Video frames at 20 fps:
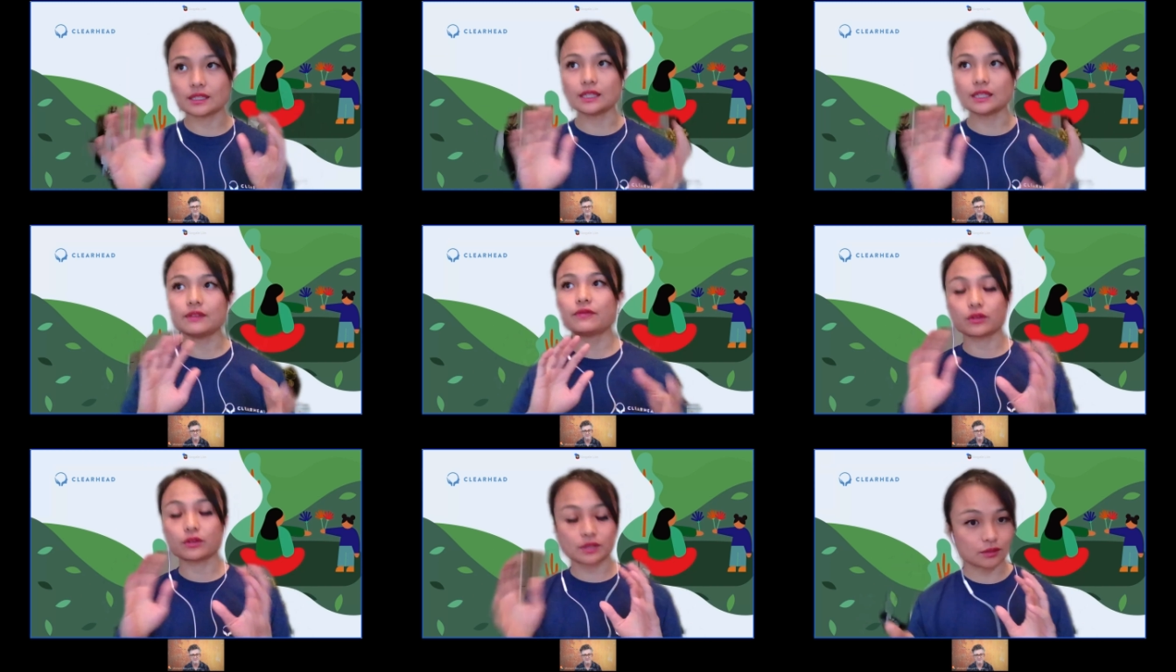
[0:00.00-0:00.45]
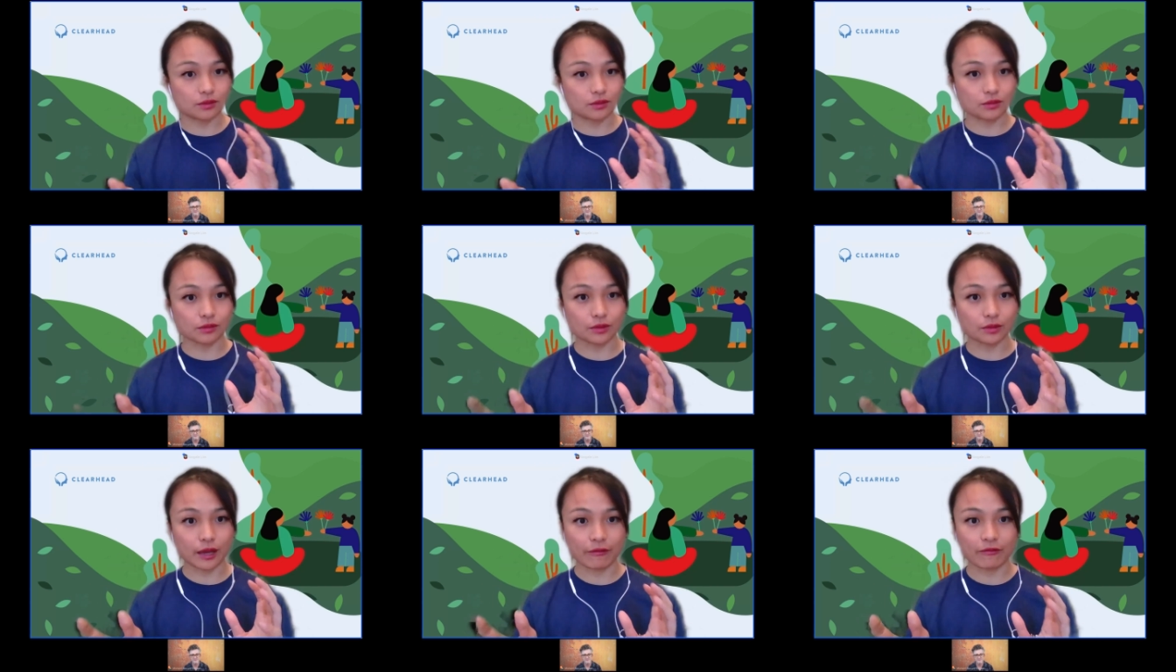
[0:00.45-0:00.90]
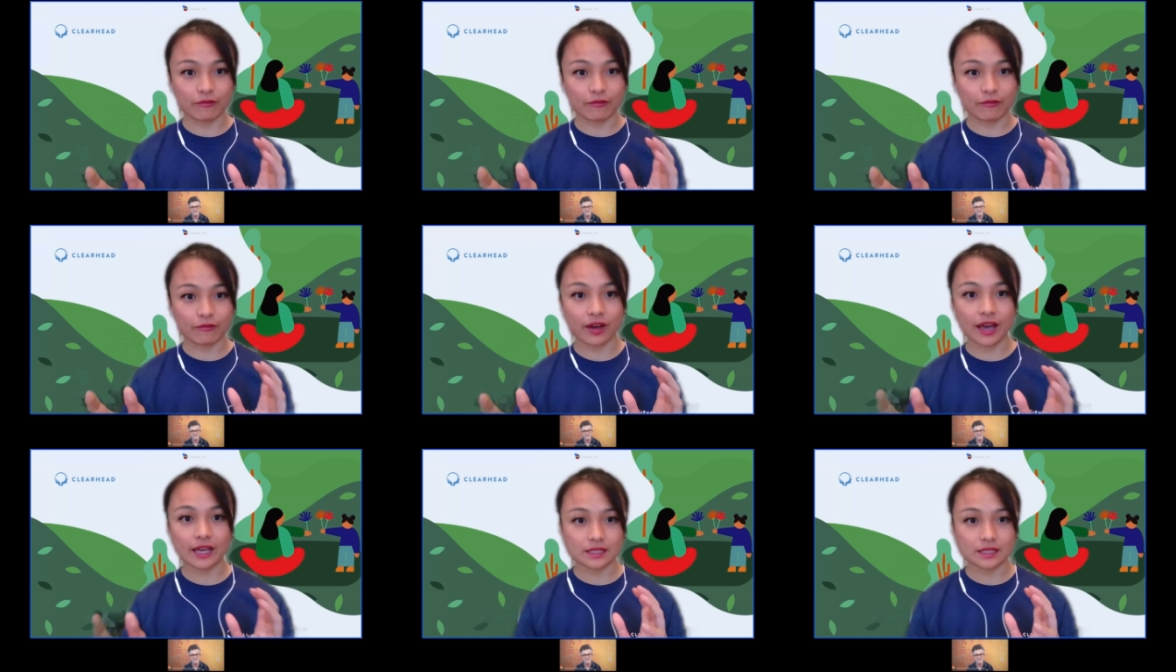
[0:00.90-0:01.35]
defaulting to
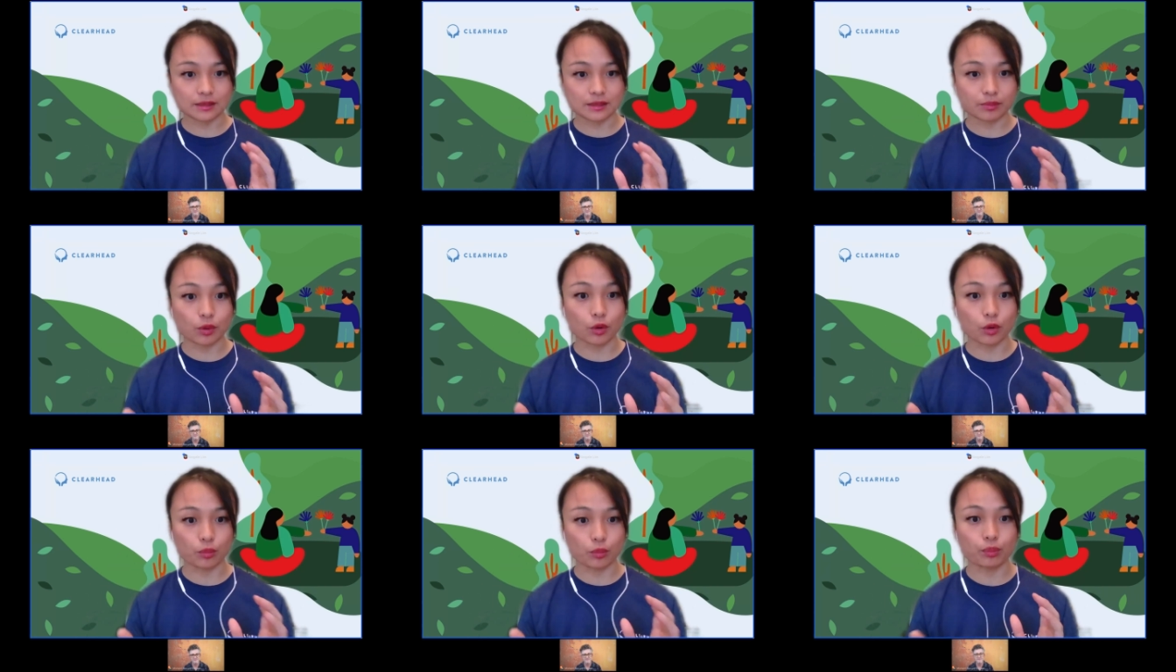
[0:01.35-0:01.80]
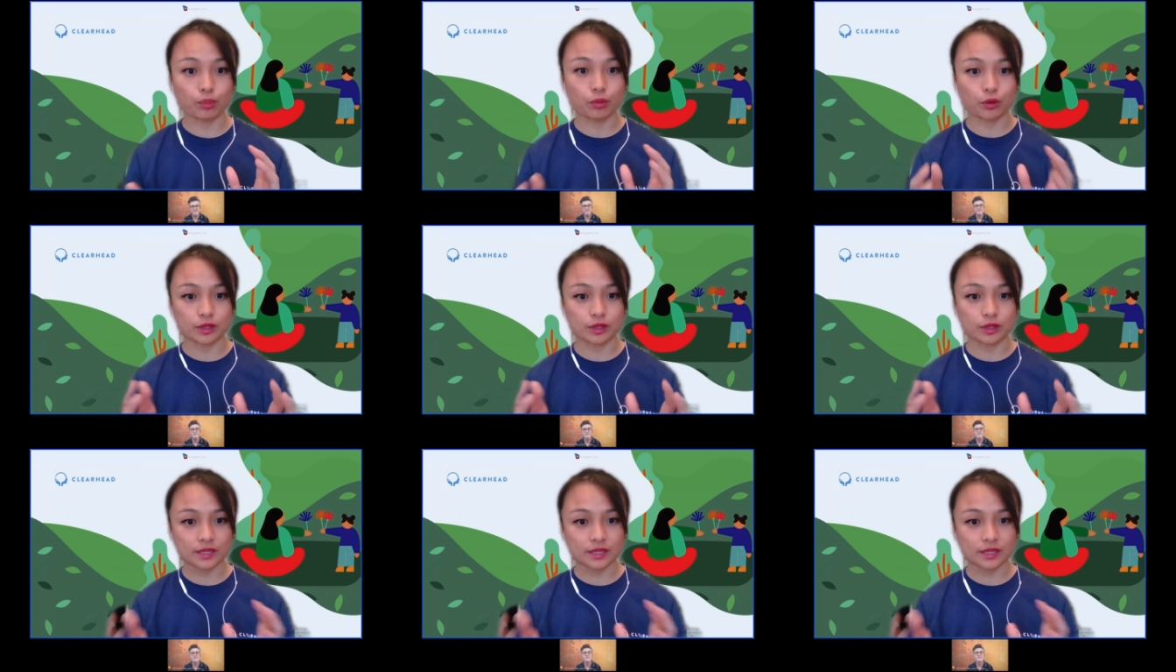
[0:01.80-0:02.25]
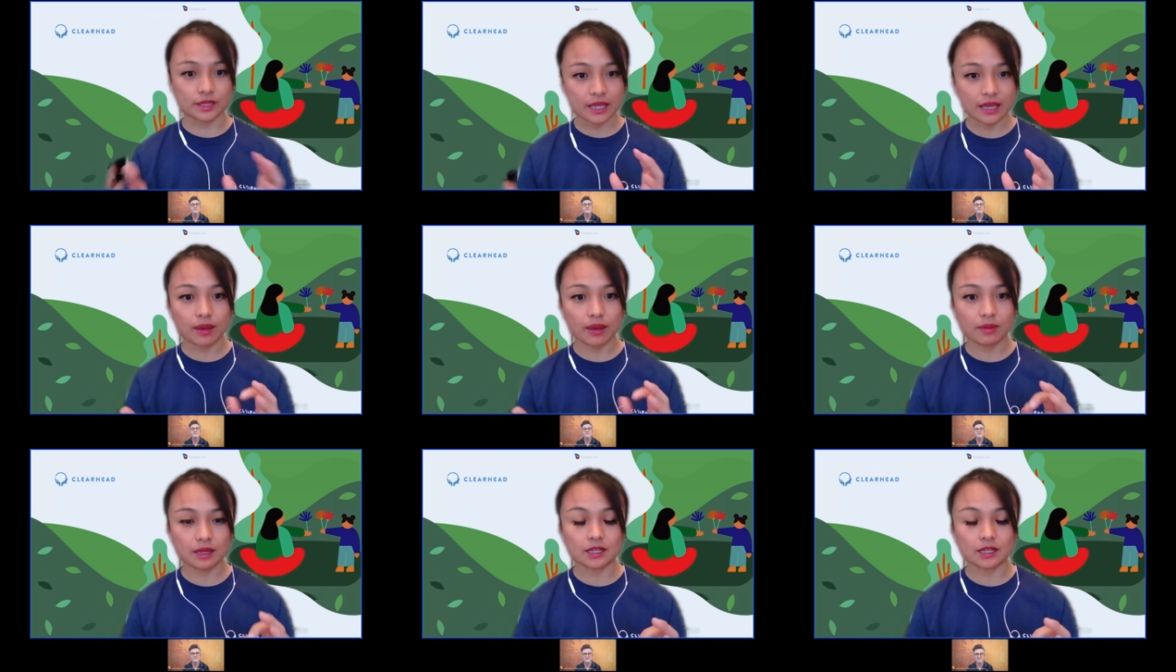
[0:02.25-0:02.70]
advice mode per
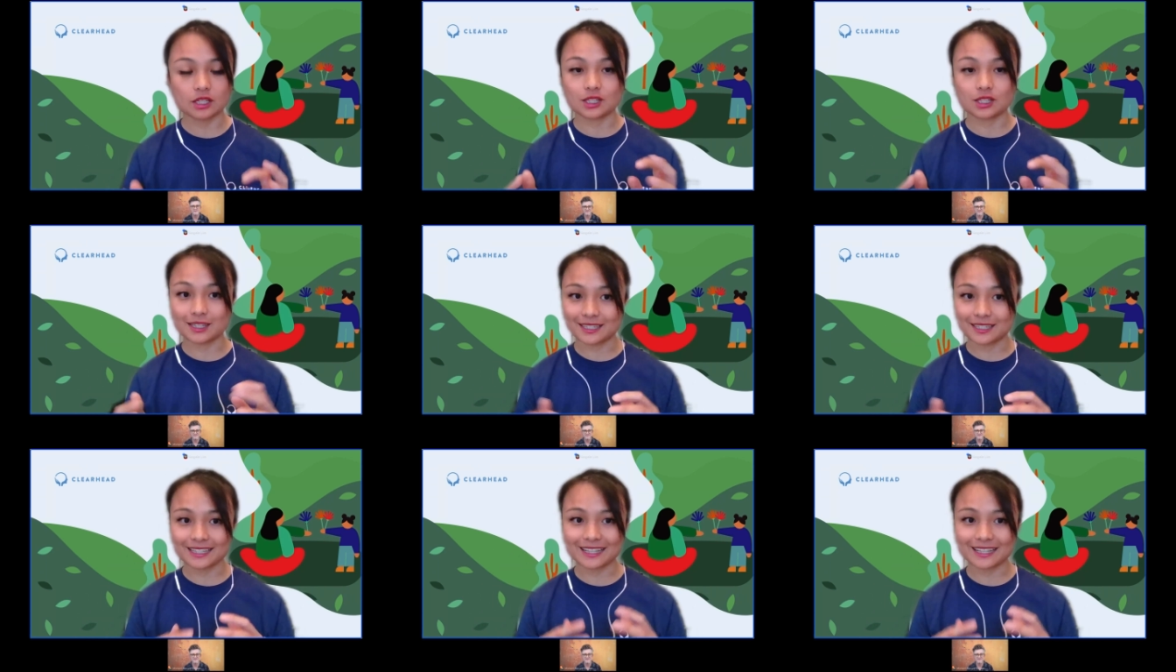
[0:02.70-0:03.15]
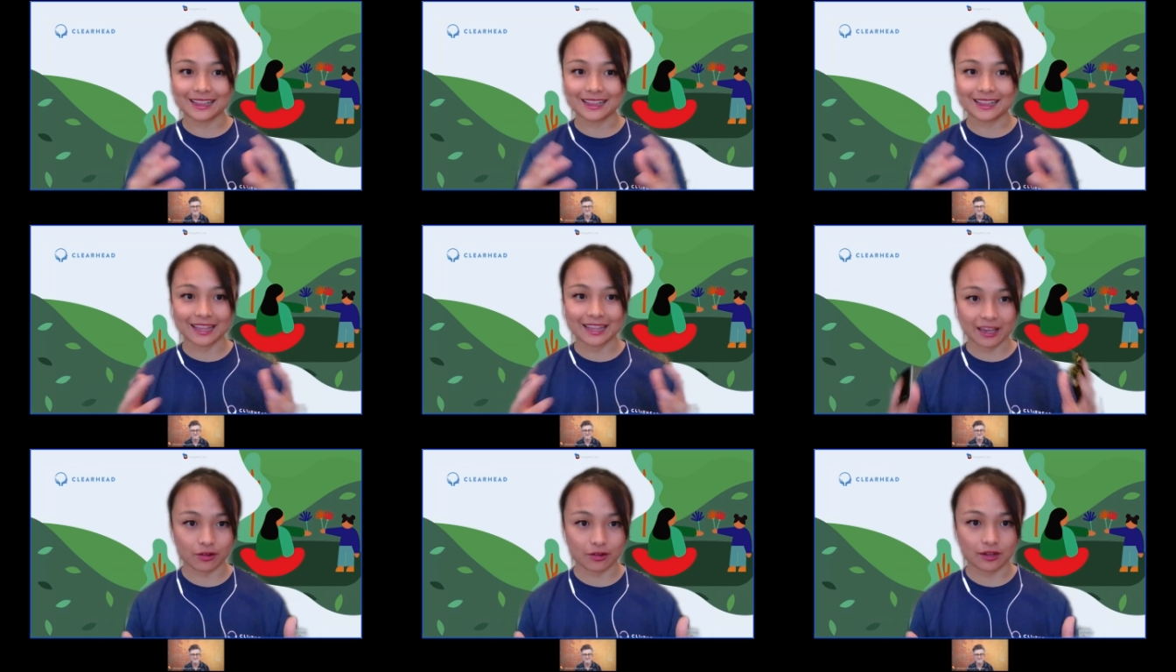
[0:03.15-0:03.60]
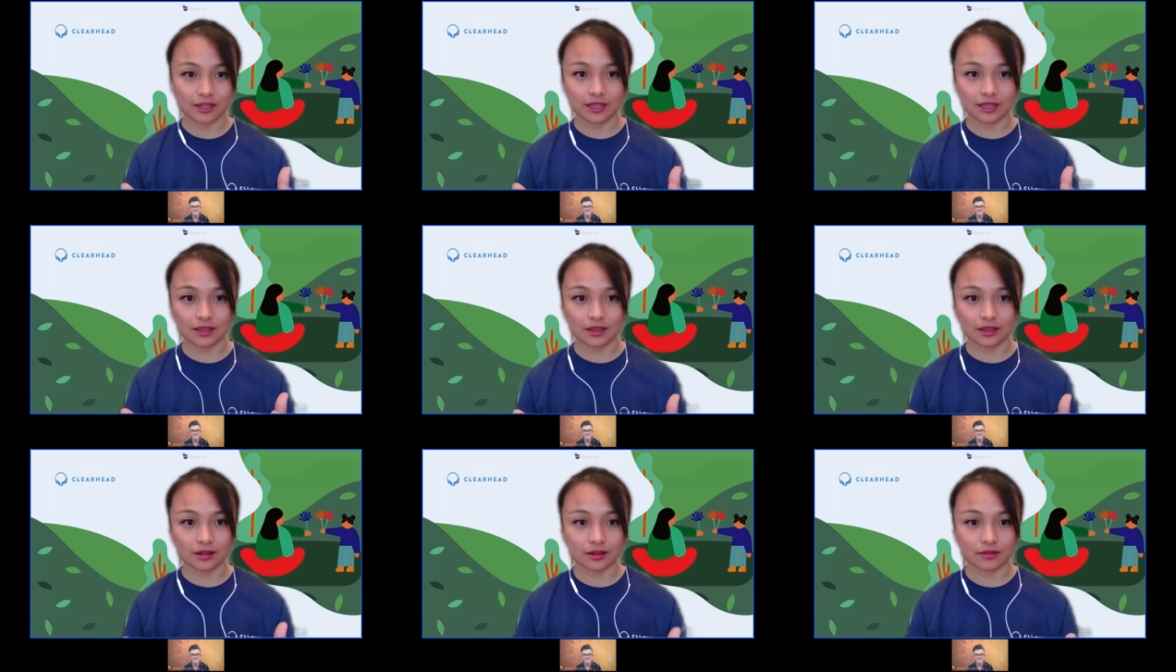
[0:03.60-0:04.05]
se, maybe it's just
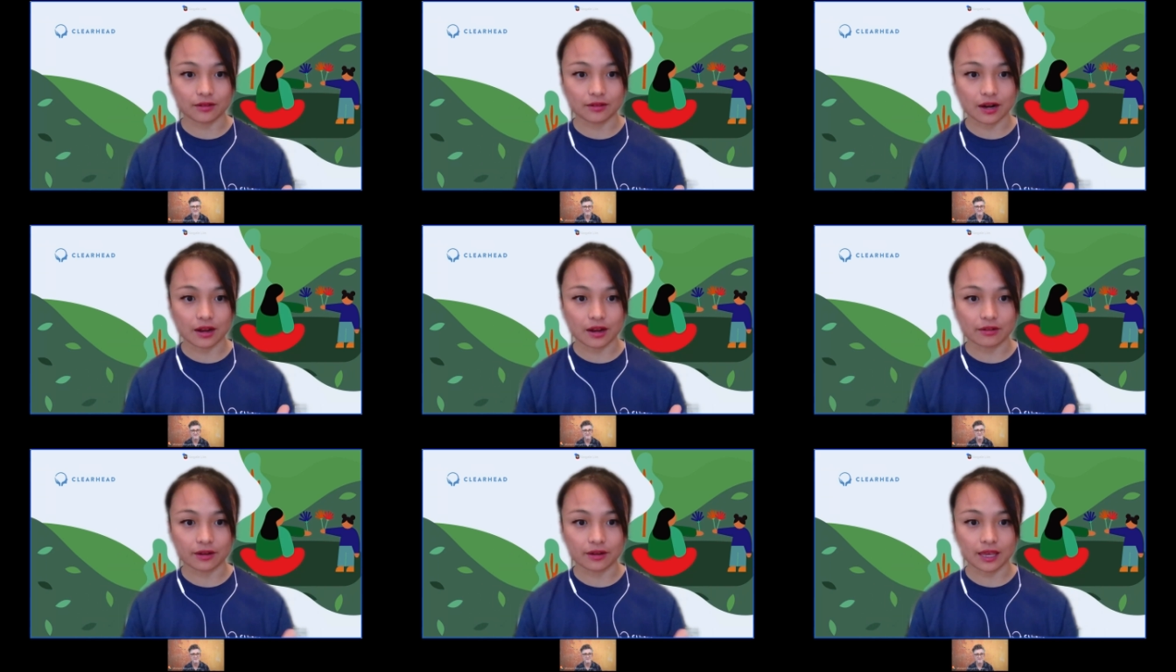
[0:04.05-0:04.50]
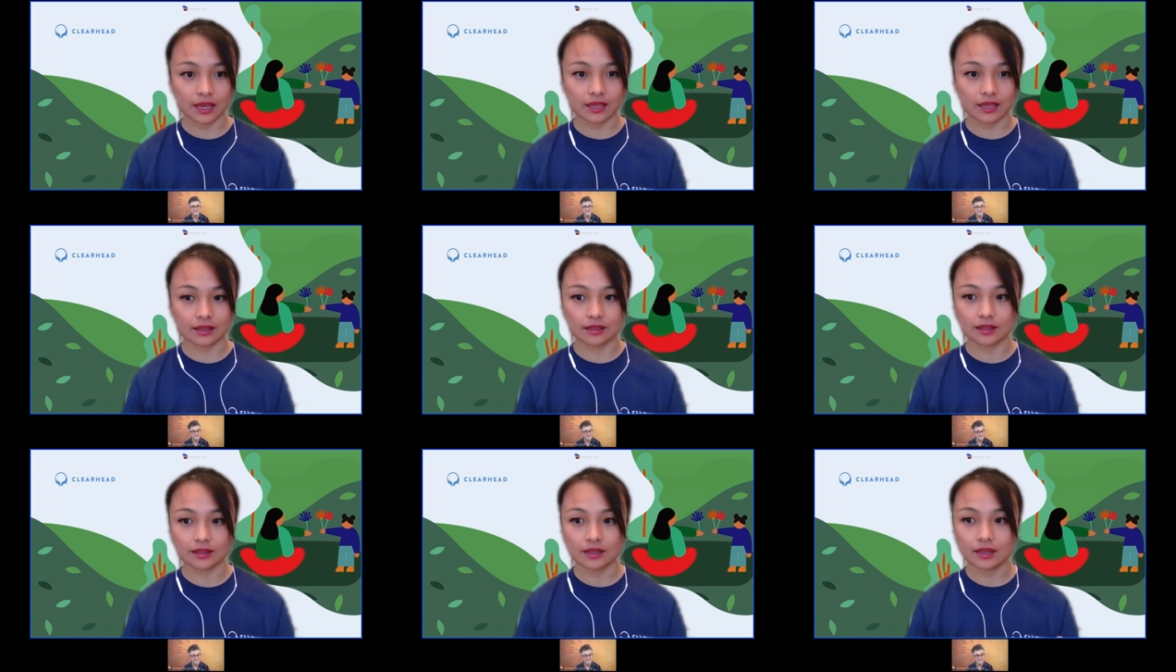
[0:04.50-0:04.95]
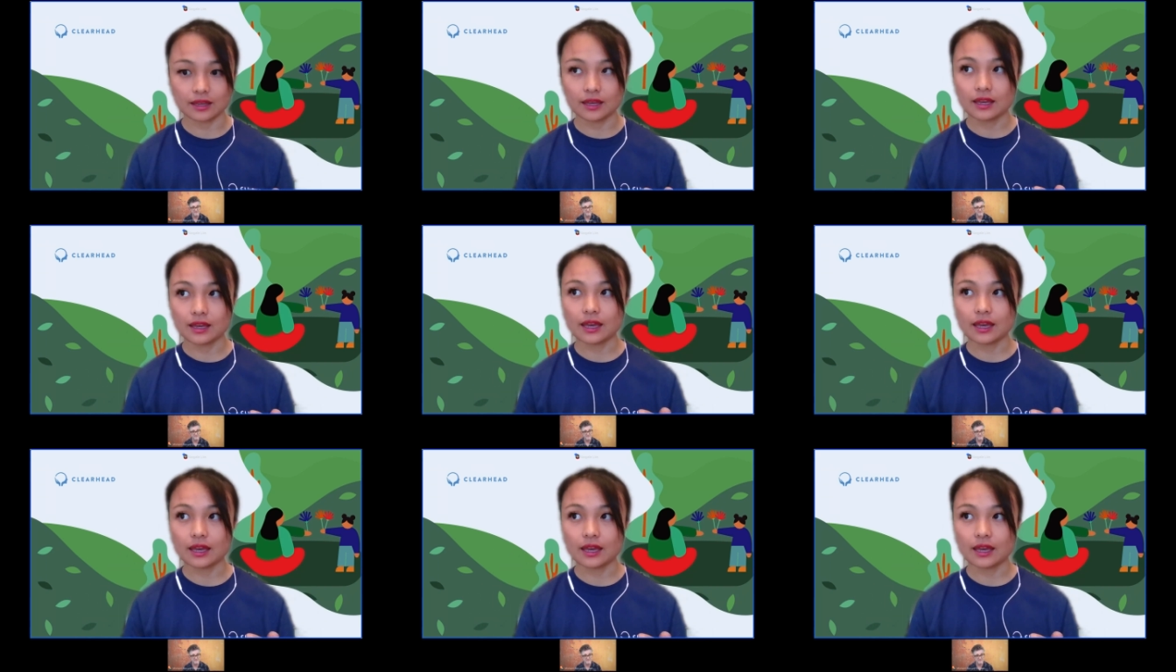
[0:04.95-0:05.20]
clarity around and